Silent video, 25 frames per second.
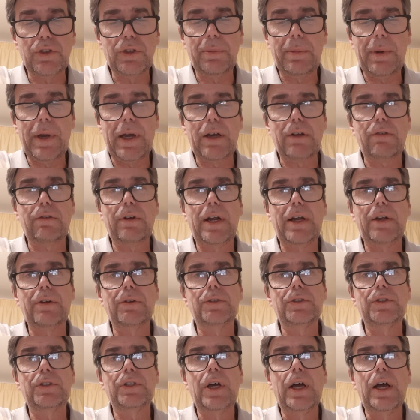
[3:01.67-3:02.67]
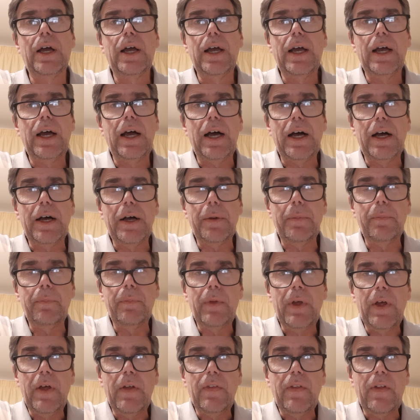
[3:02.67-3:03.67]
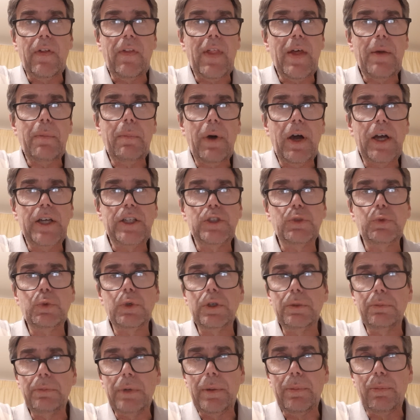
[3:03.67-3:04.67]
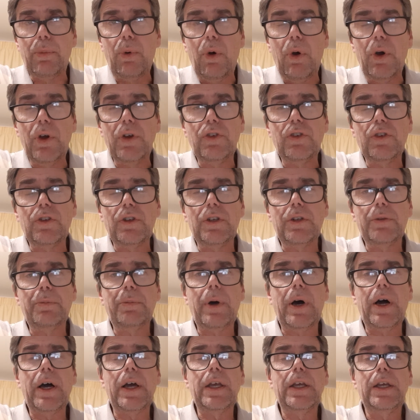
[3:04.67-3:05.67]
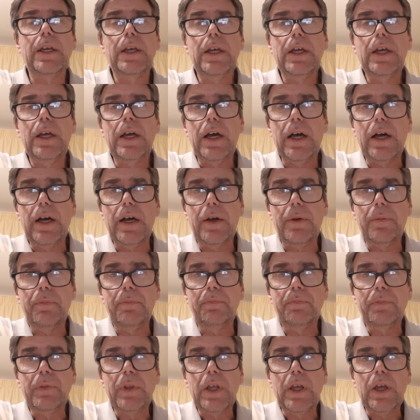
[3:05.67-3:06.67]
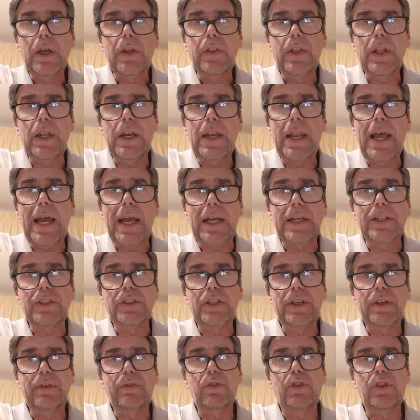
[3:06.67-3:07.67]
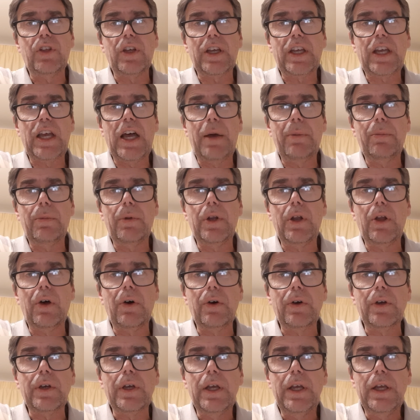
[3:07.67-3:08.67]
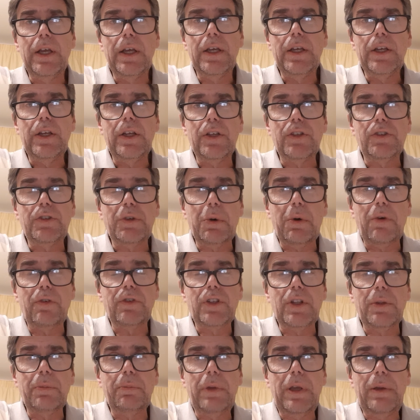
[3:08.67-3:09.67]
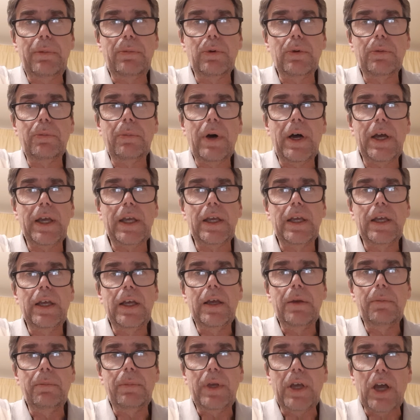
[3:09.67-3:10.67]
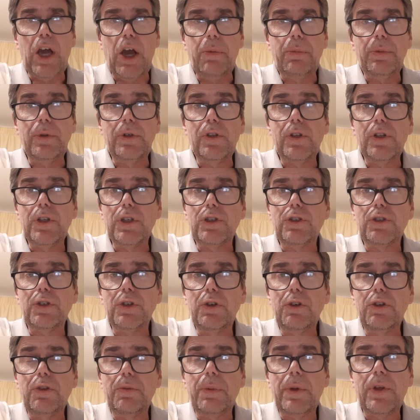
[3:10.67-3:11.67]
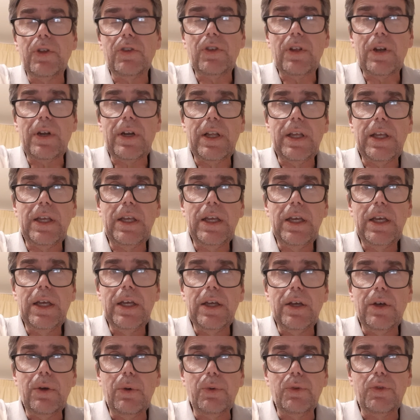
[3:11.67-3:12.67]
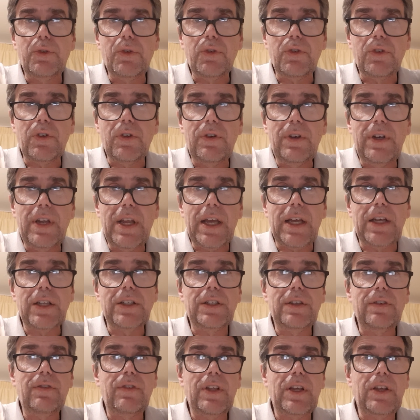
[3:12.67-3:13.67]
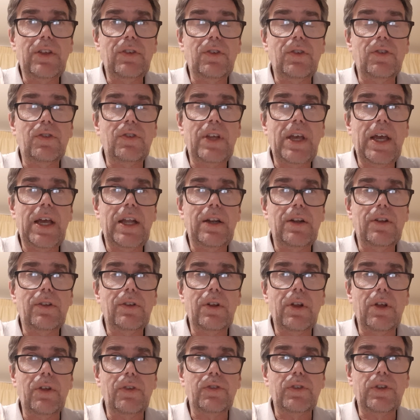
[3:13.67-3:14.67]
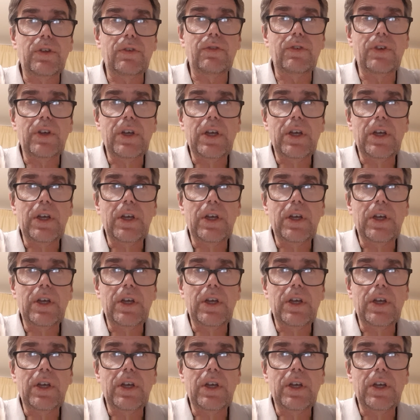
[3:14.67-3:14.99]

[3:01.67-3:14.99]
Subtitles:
of backgrounds, that their minds wouldn't be poisoned by the negatives that come along. So often people might be open to the truth, but suddenly all sorts of negative things are said, lots of